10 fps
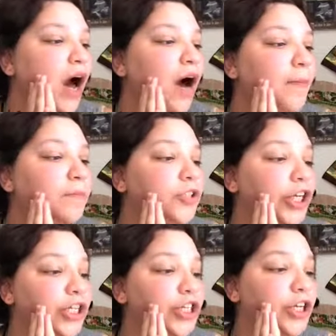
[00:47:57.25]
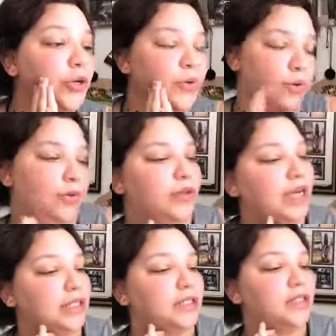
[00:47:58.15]
To continue,
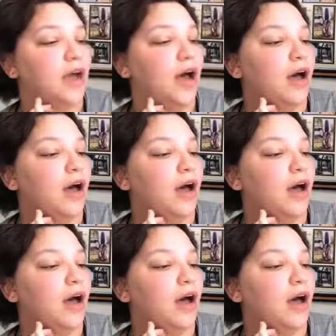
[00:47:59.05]
yes,